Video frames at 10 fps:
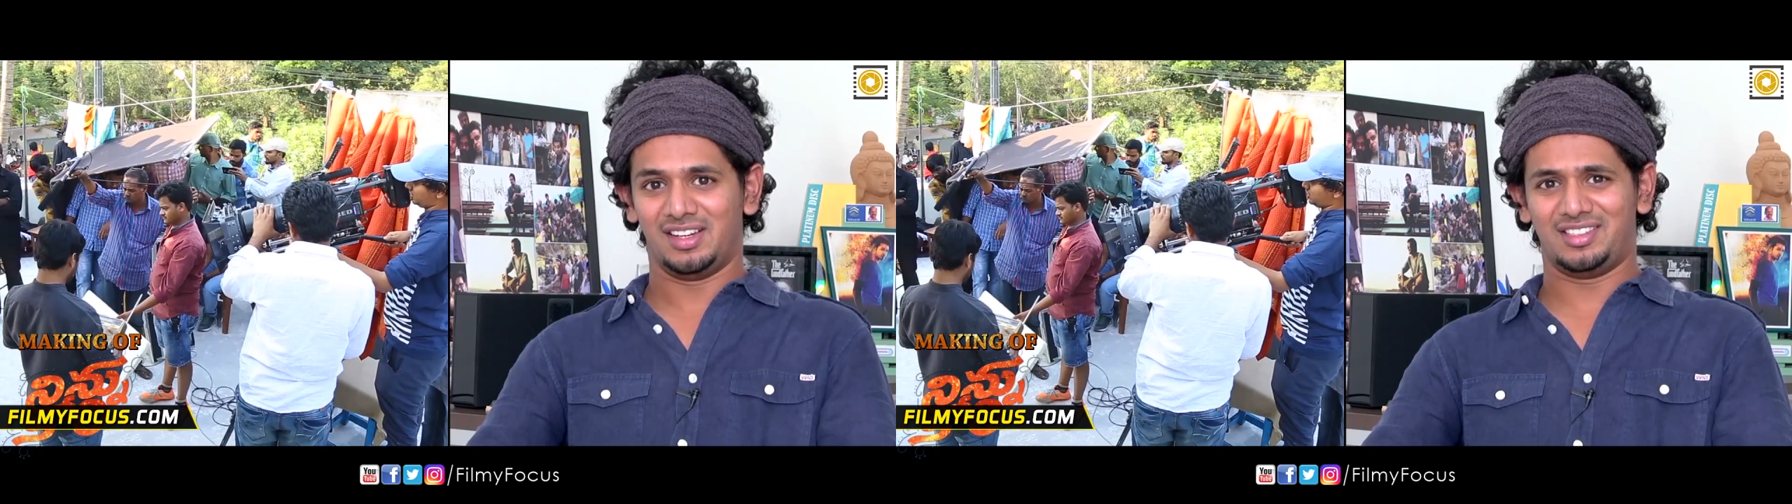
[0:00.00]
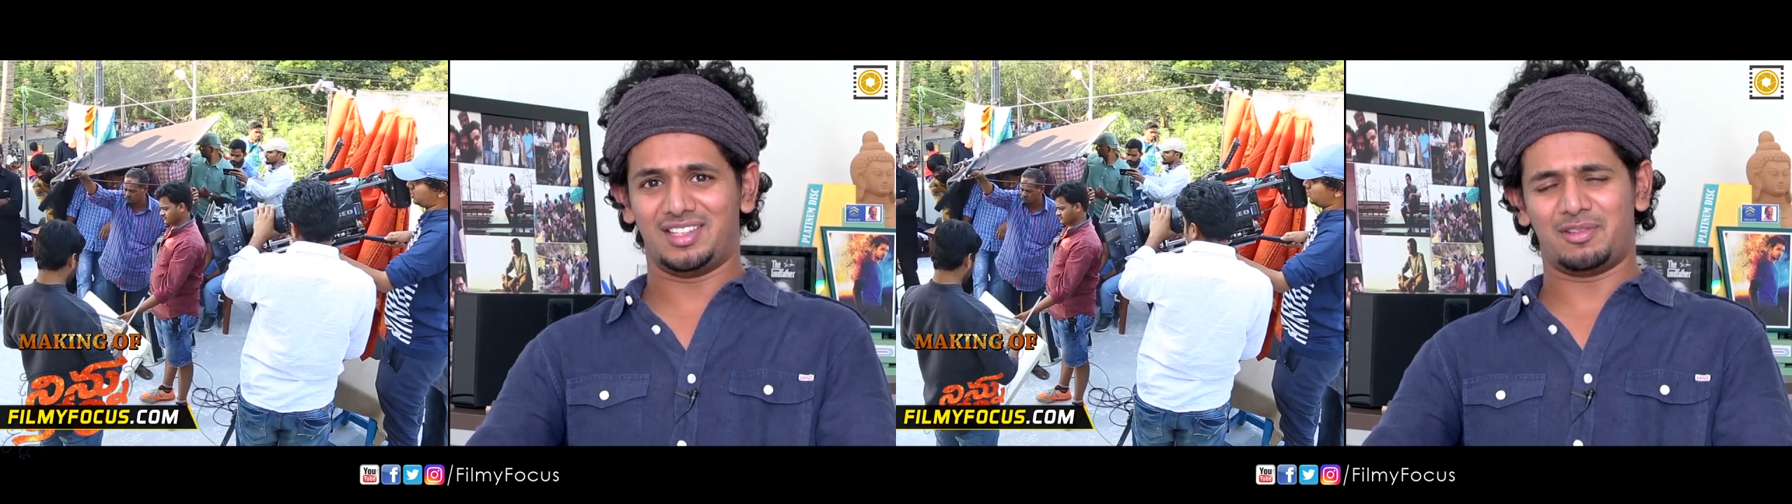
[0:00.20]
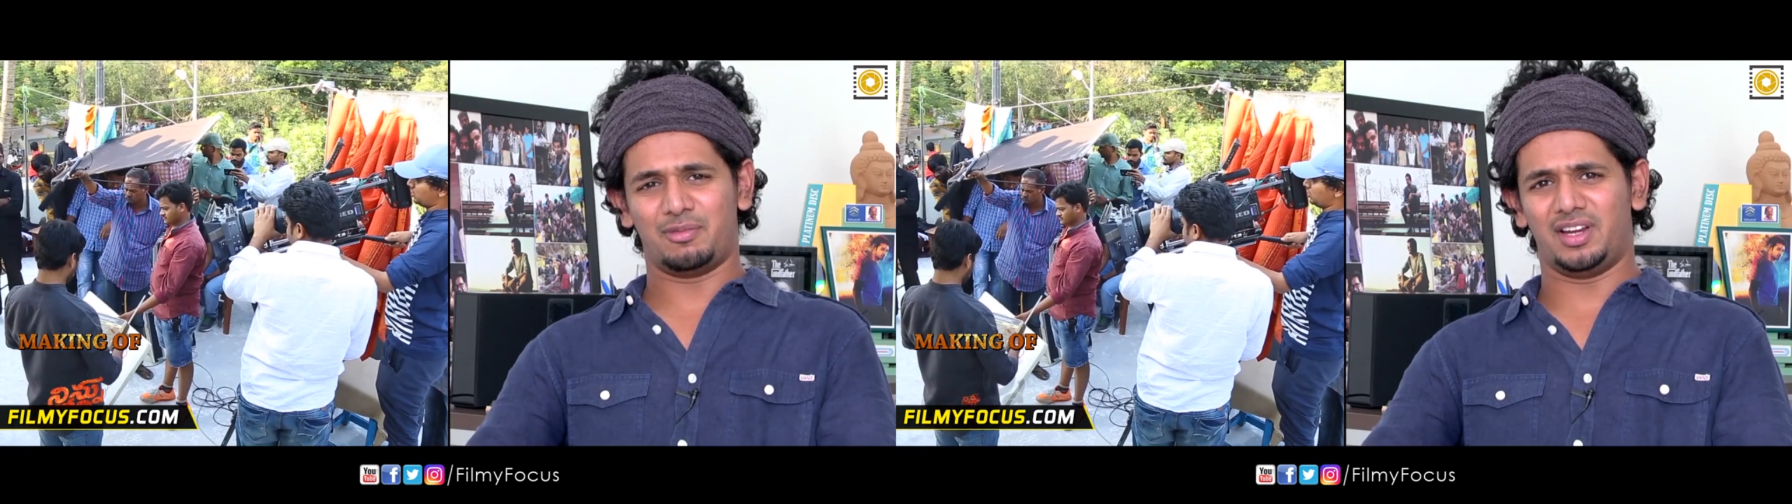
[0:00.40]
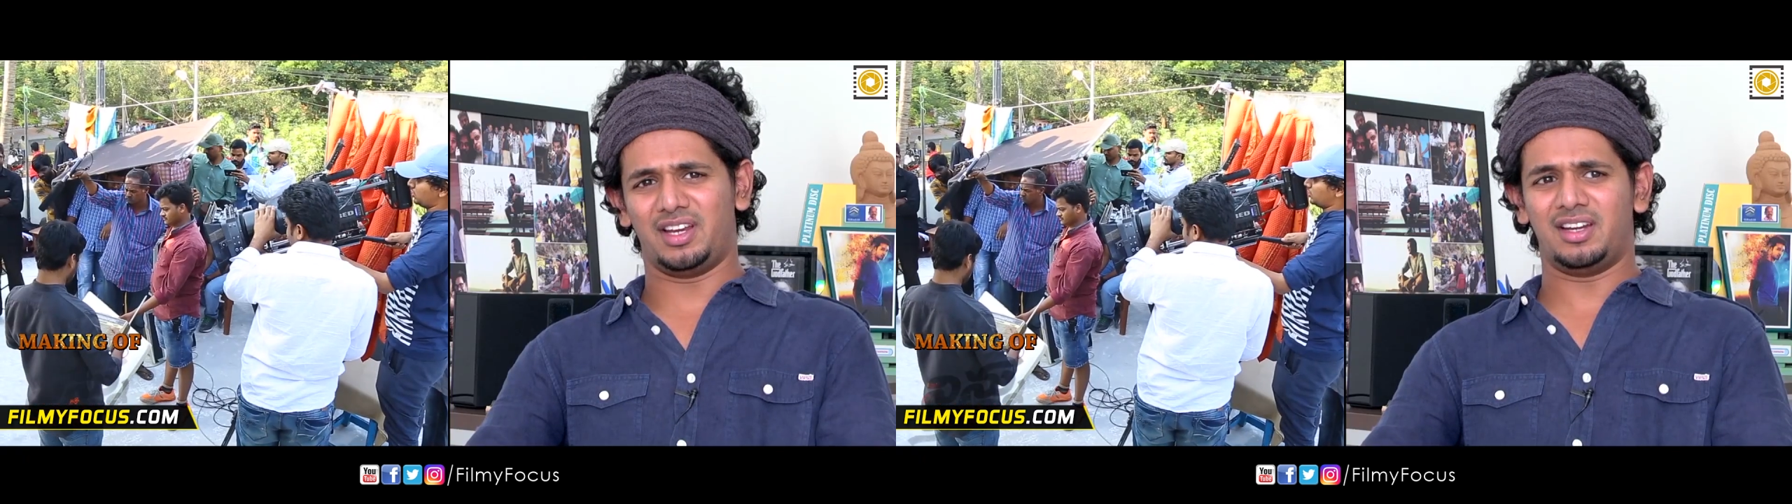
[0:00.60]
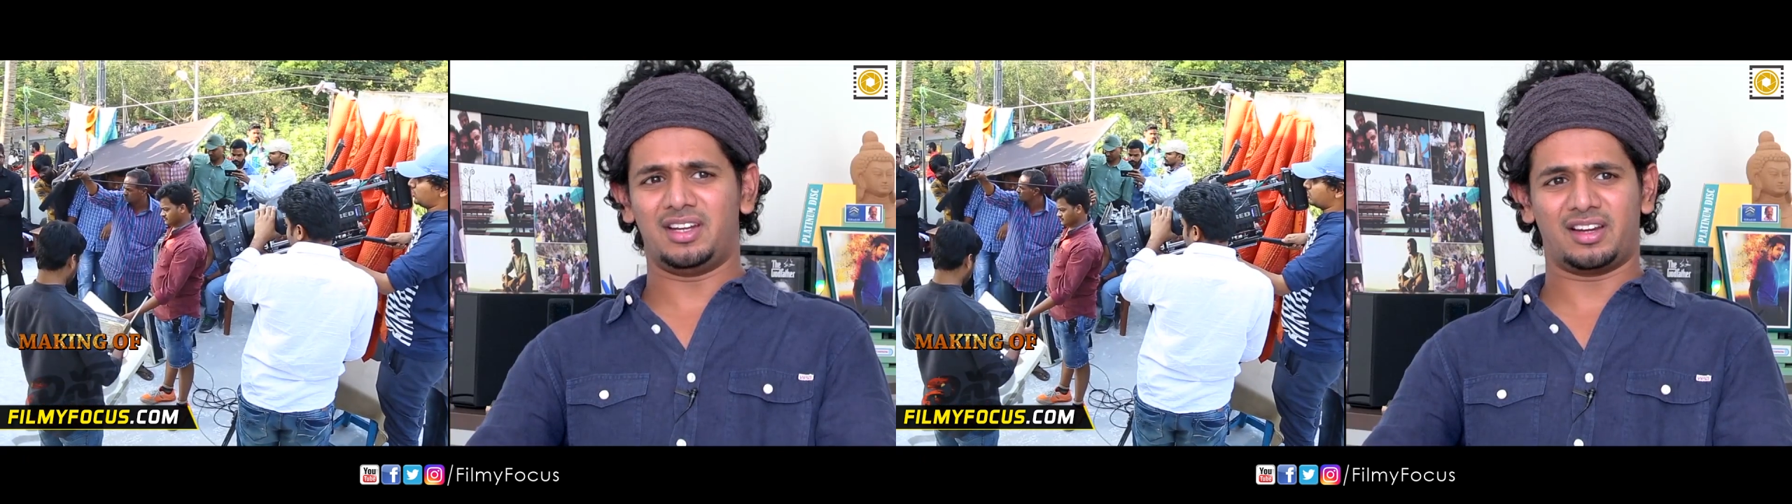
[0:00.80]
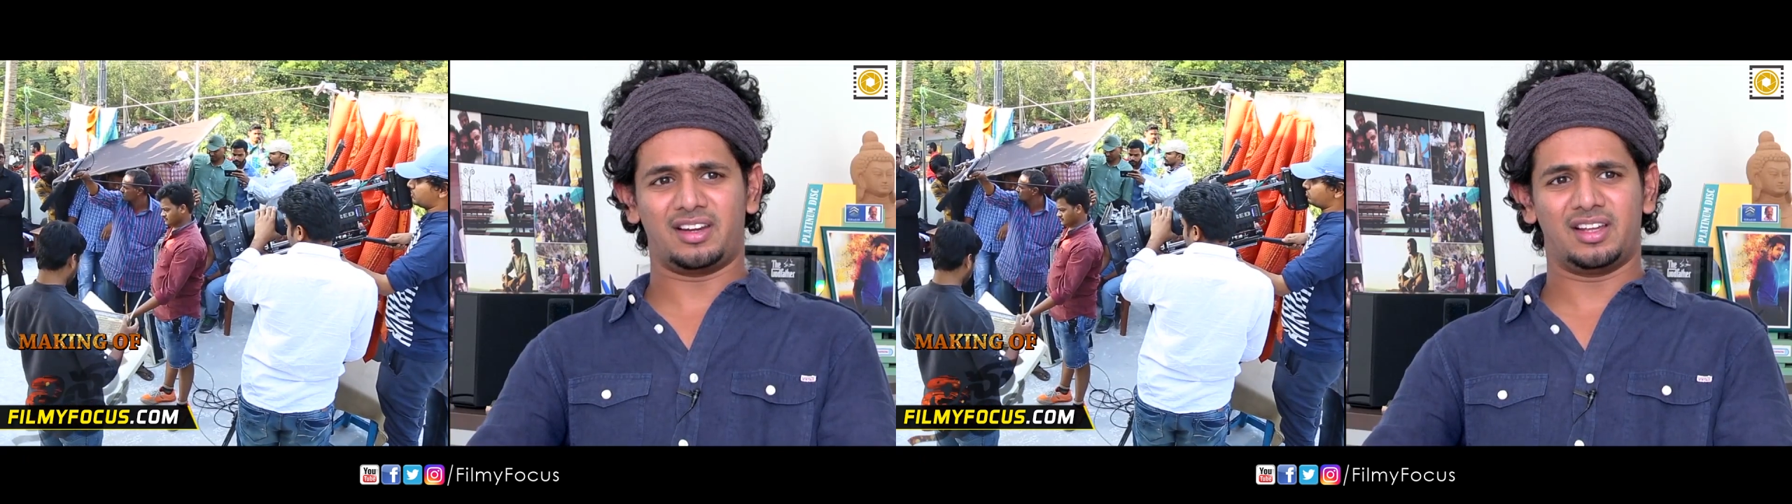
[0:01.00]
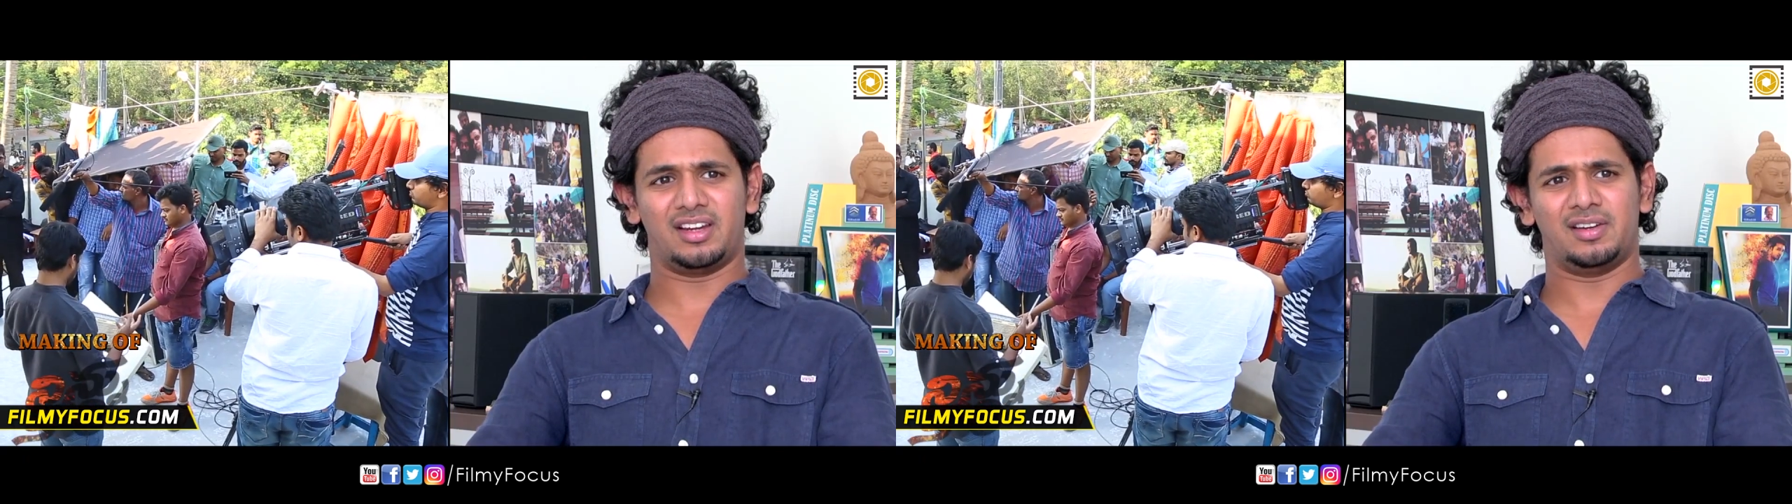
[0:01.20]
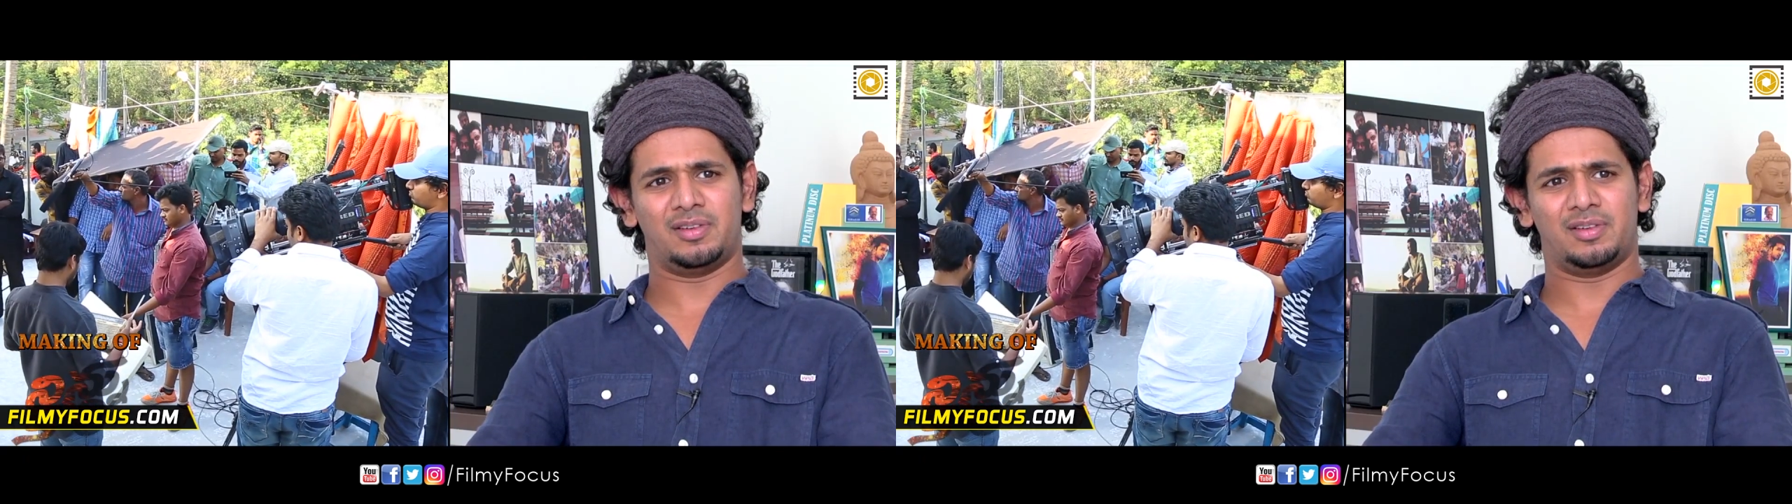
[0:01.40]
he is that very technical